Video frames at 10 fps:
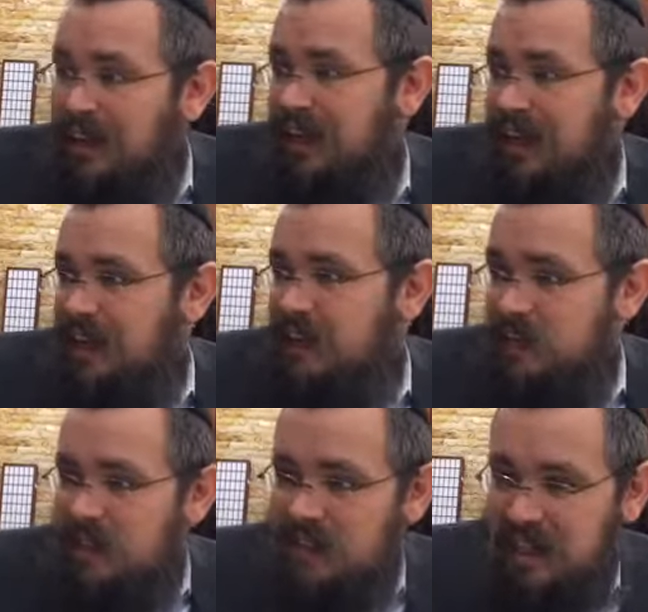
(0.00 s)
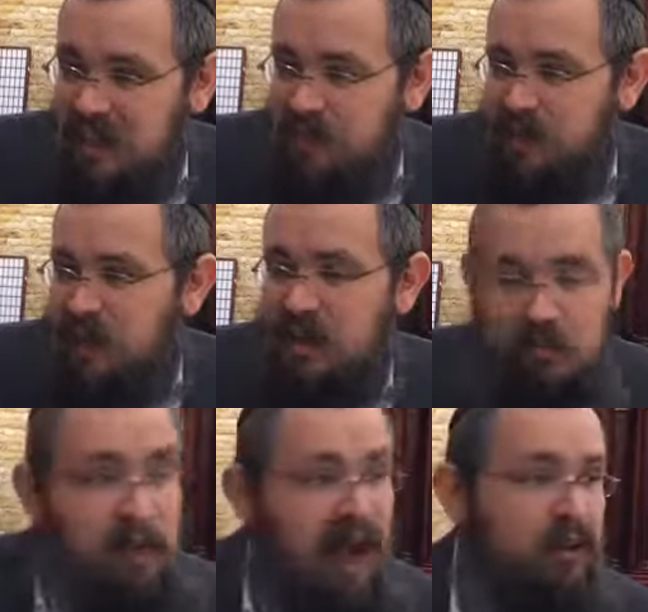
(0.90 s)
is significant
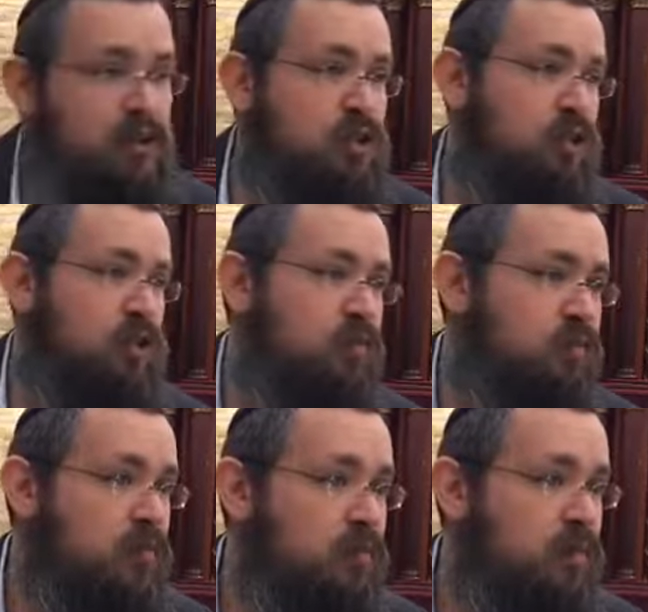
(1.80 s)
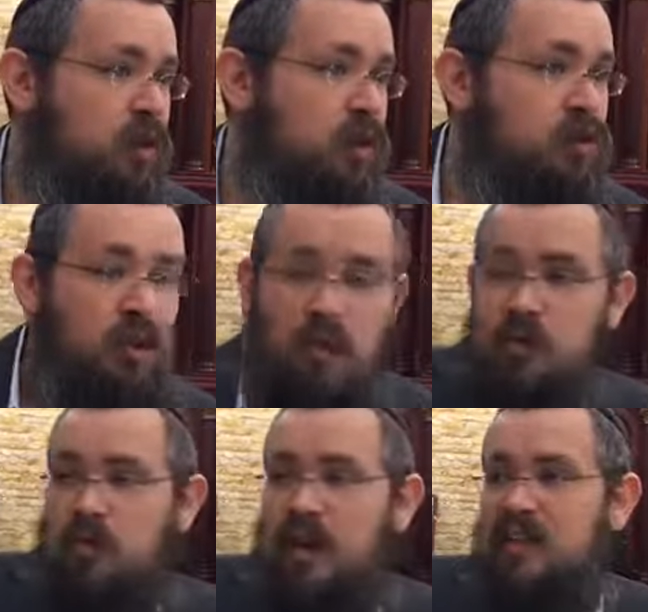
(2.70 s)
and matters to you. So there's
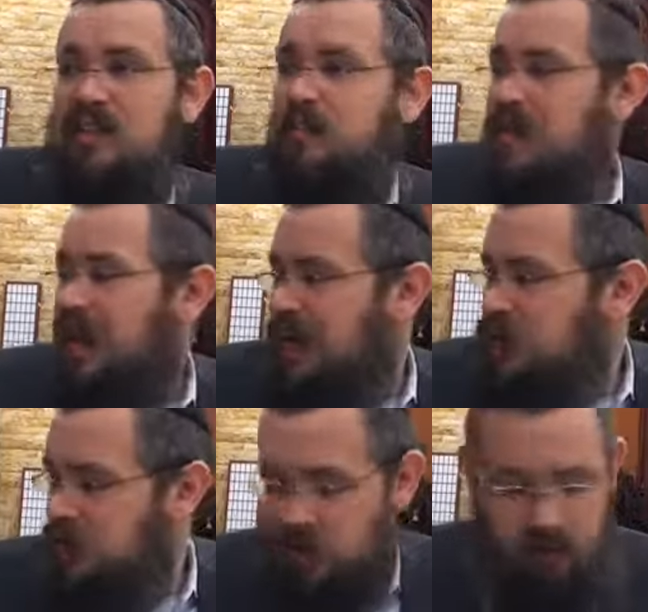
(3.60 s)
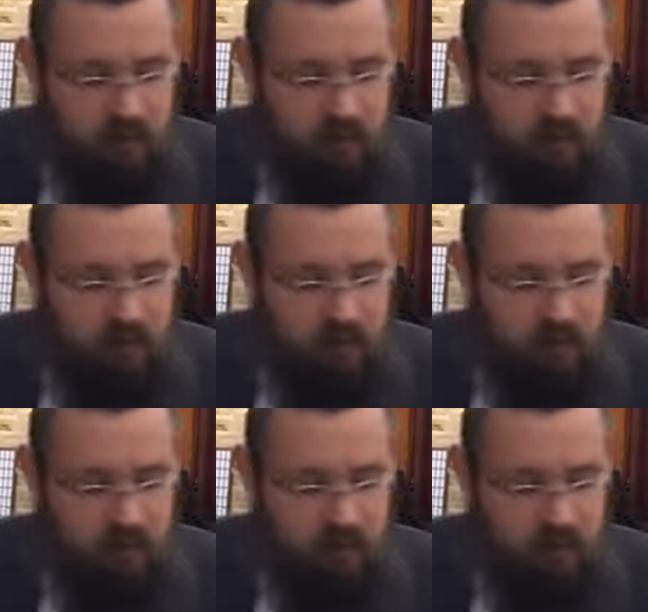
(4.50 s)
already something else here,